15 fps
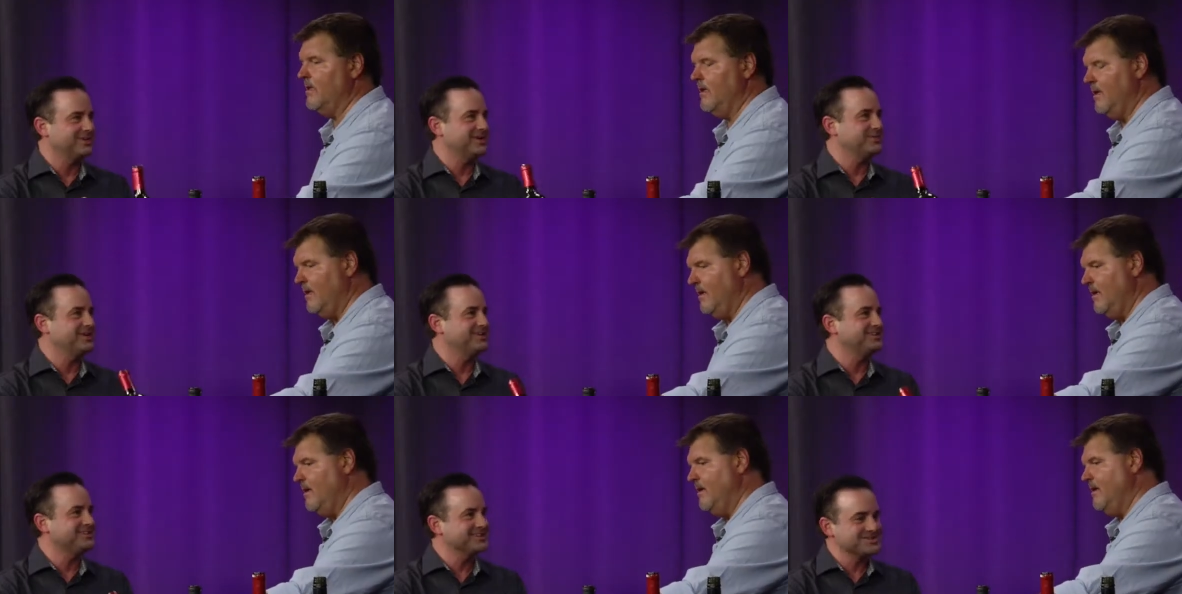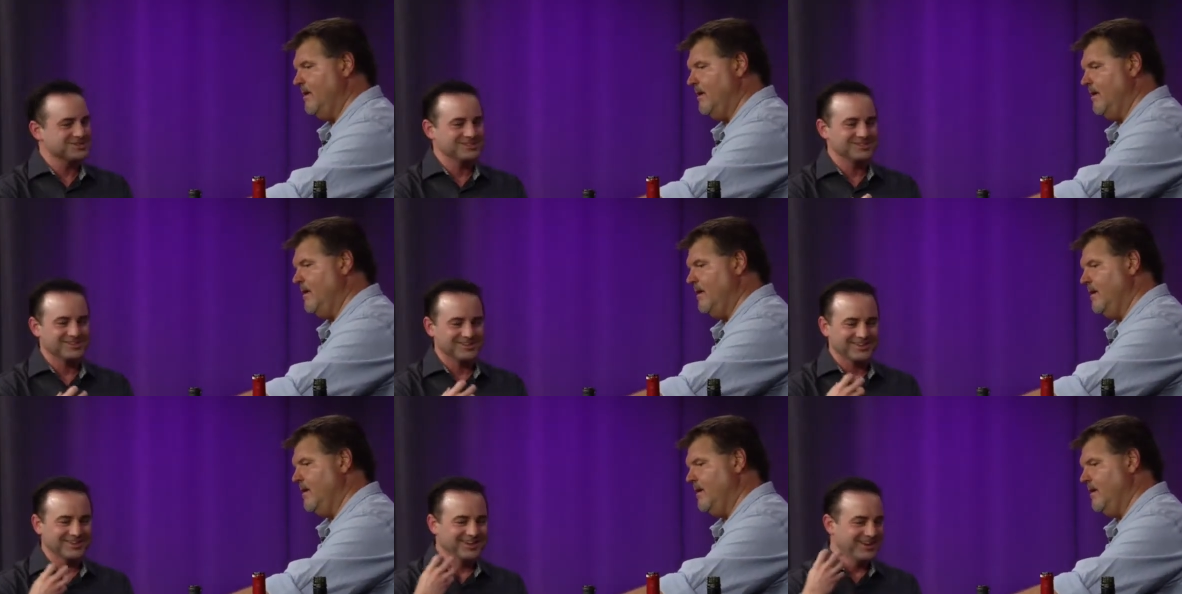Speaker 1: I pay attention
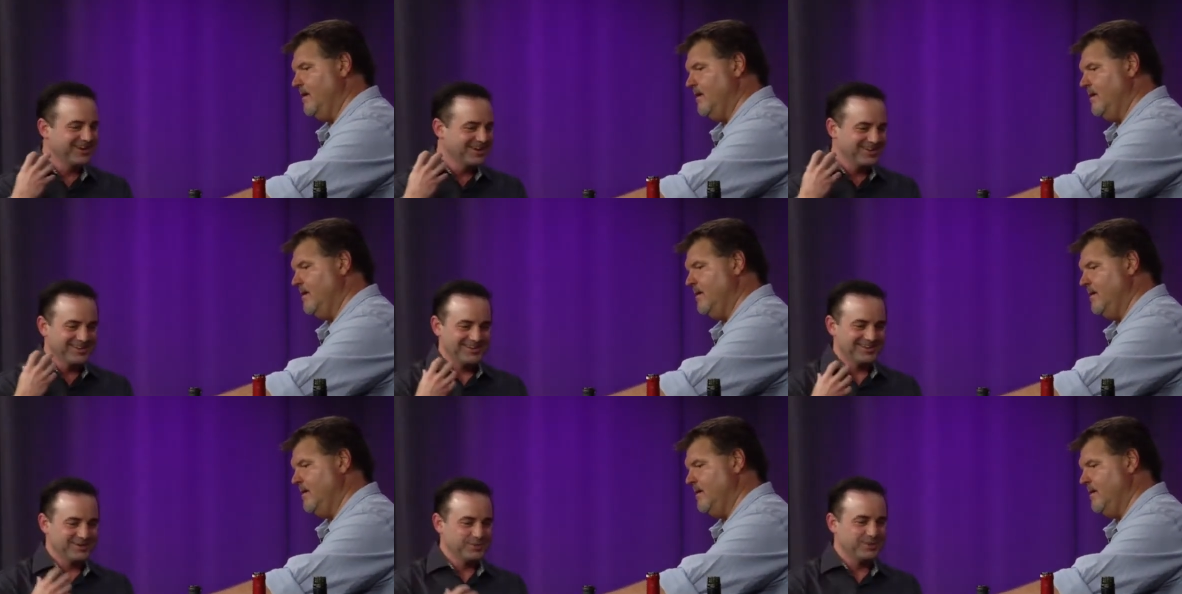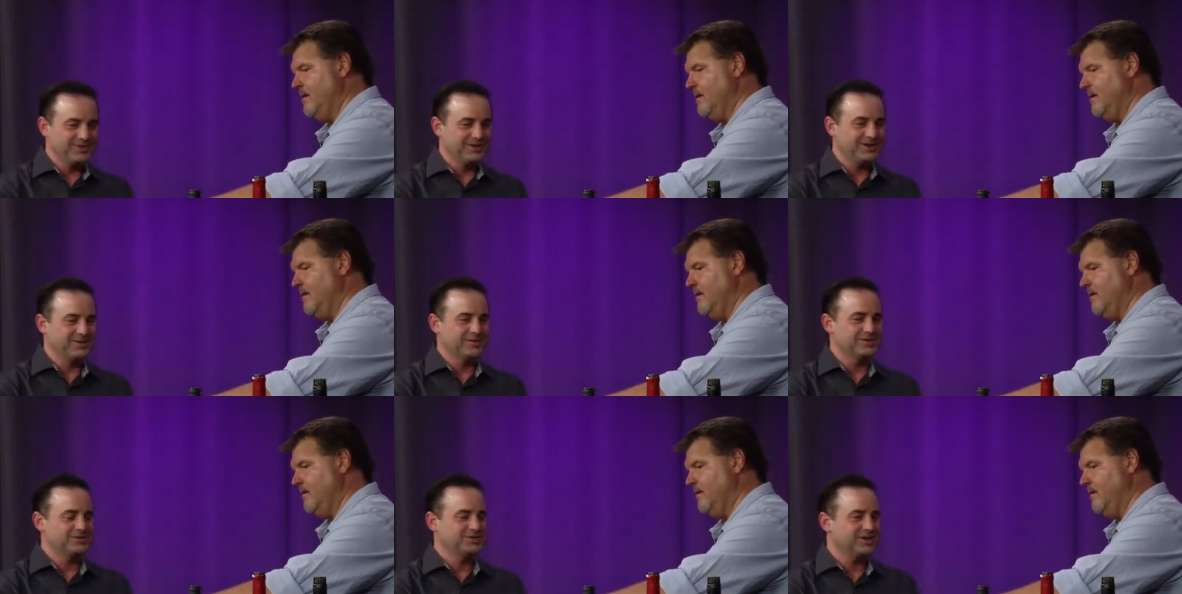to, you know, plum or
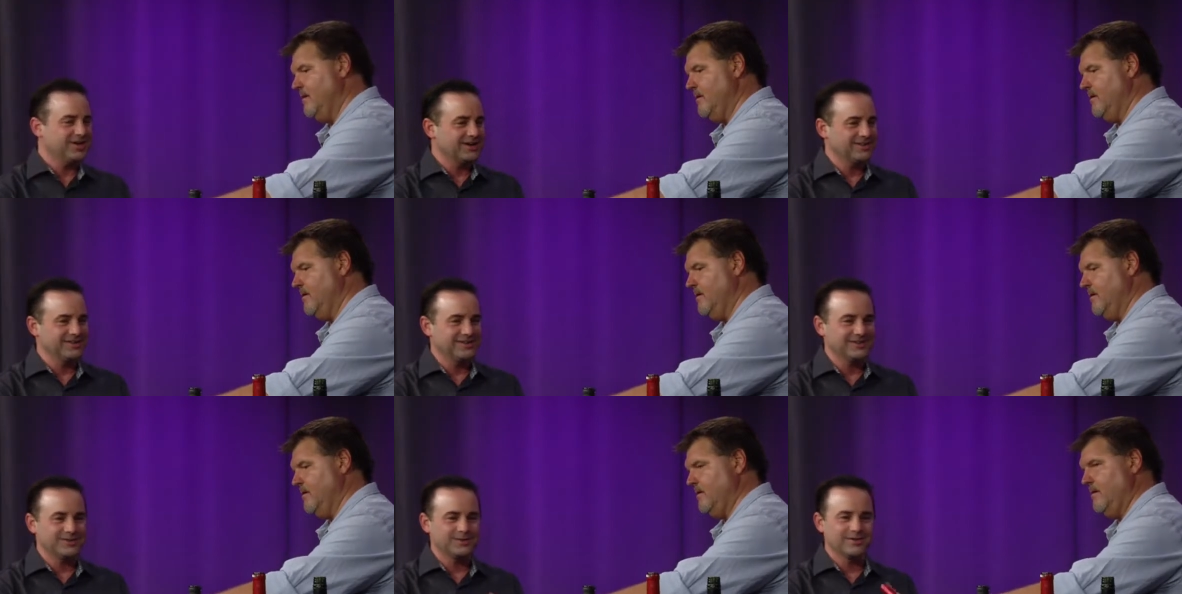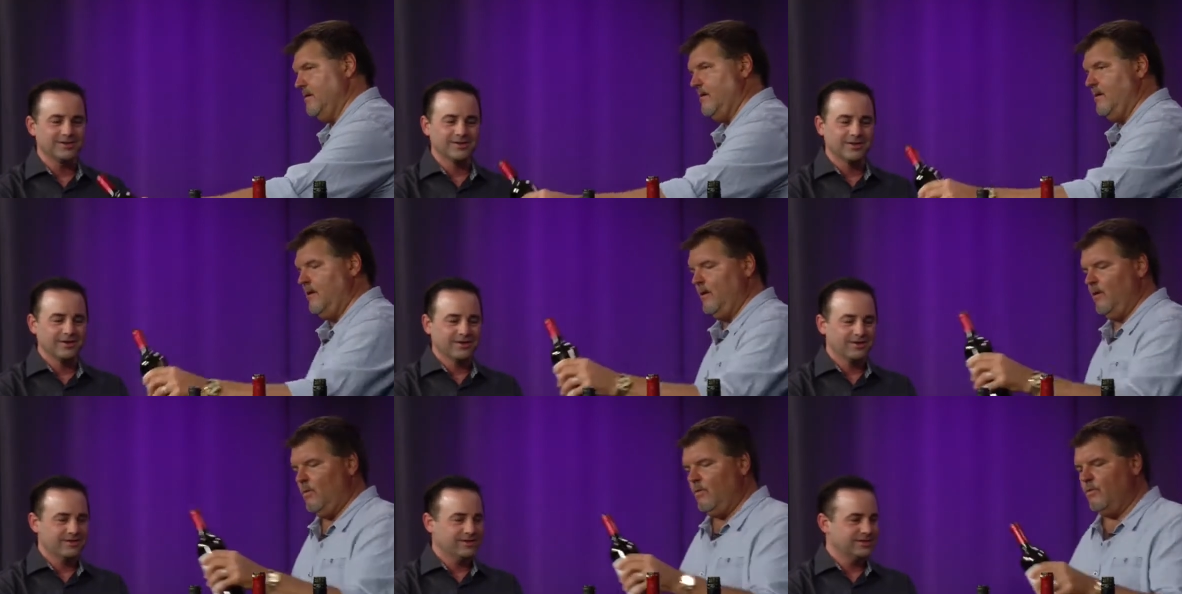chocolate or
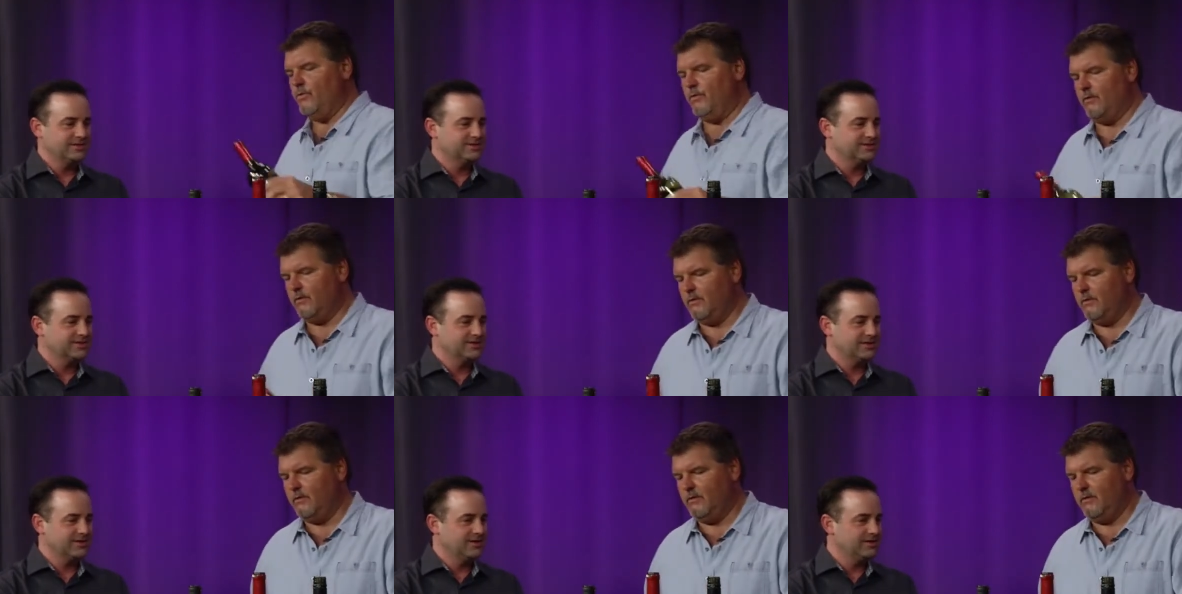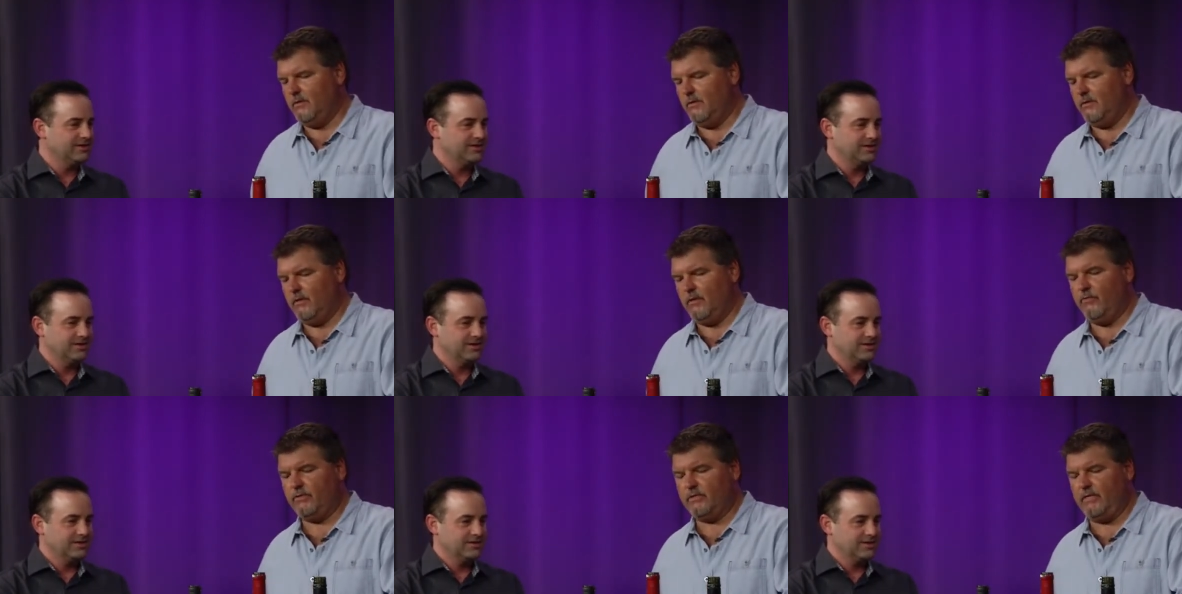things well, that.
Speaker 2: Of
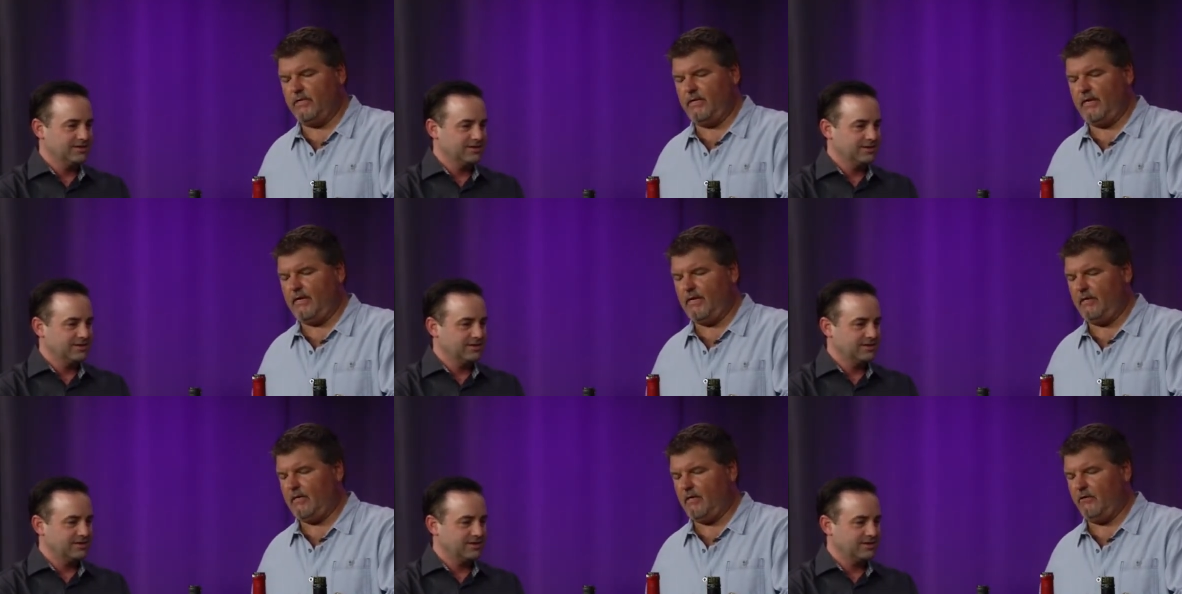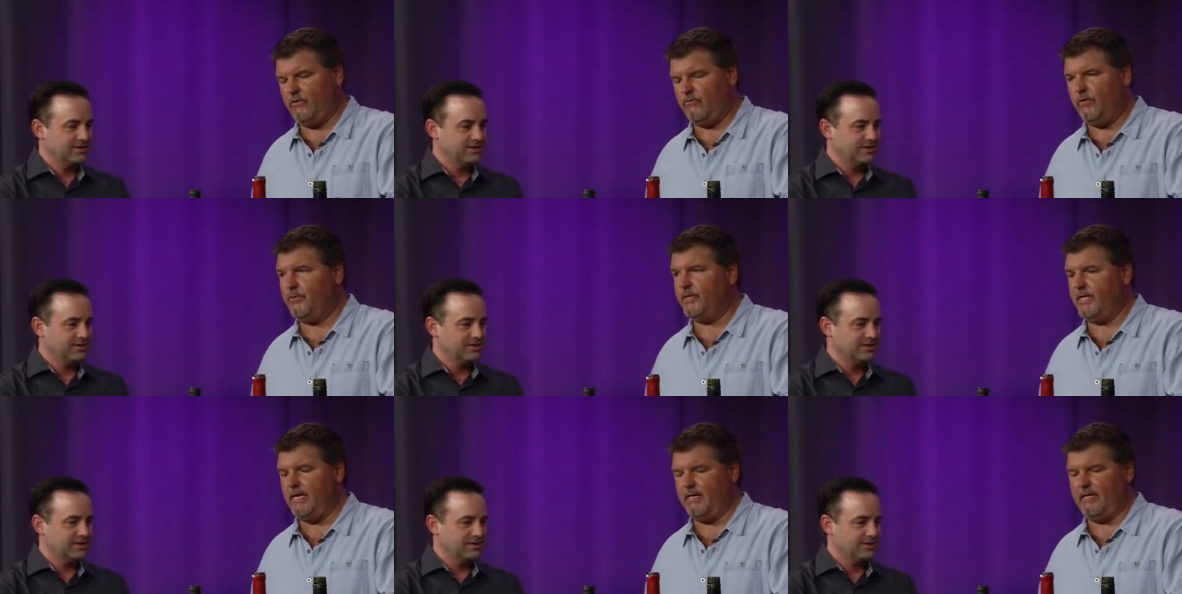course, I, I'll agree with
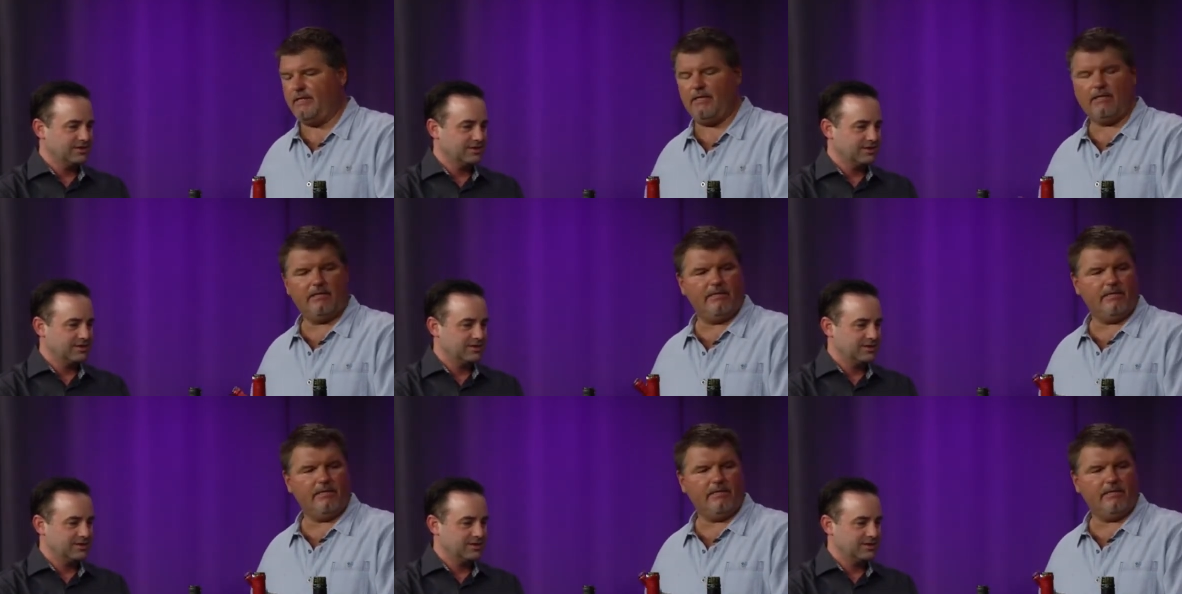that. And I think the